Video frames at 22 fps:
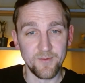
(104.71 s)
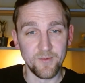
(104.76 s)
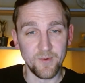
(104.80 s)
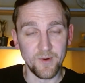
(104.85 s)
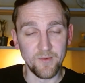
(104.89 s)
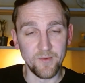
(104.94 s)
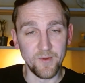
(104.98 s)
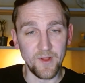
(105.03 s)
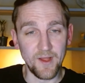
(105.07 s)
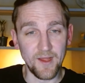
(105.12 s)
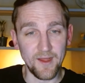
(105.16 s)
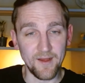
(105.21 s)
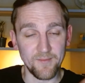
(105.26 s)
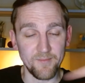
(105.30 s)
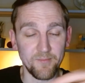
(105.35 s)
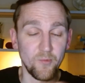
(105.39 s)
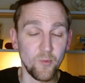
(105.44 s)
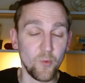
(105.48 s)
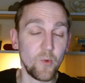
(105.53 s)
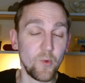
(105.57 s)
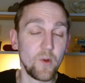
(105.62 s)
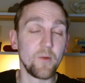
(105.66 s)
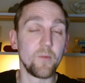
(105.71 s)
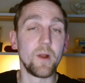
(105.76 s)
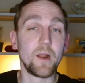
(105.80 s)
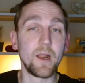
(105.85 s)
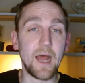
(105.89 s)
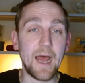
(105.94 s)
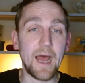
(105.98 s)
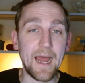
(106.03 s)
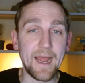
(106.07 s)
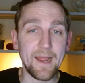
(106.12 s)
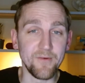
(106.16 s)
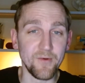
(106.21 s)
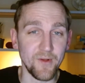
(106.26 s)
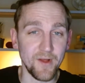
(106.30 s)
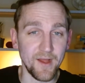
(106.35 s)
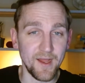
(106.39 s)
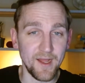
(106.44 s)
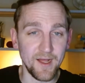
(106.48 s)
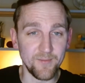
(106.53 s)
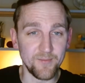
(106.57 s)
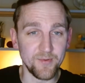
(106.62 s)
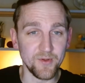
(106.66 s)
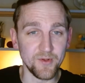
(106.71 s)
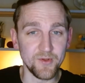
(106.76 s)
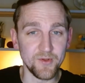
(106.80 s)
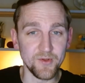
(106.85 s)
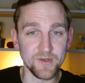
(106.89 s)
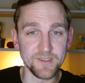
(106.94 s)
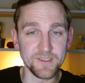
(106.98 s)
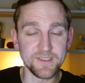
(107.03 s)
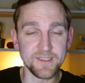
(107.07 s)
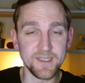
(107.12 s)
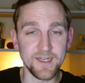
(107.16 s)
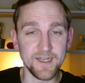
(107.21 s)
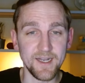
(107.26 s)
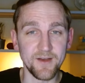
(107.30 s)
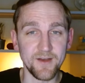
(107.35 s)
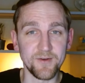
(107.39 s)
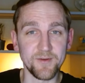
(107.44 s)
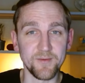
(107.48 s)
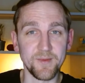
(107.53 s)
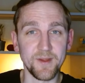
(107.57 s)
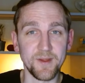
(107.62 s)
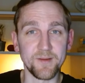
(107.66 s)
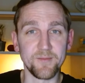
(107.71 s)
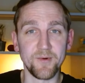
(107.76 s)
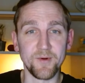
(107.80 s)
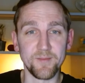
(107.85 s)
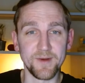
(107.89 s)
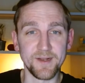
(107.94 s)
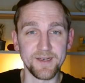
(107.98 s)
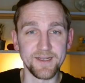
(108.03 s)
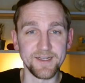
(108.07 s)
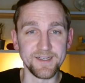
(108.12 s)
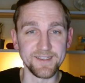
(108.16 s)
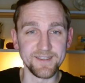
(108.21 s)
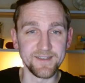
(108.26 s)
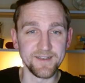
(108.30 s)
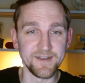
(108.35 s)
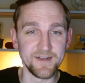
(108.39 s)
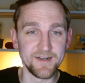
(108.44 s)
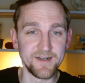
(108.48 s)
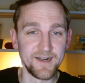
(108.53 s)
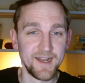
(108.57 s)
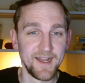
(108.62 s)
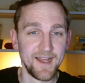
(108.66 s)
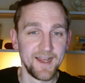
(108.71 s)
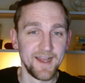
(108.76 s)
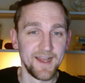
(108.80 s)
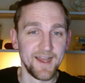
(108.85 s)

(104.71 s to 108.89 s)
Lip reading: where I will help you to understand how to make more money this year.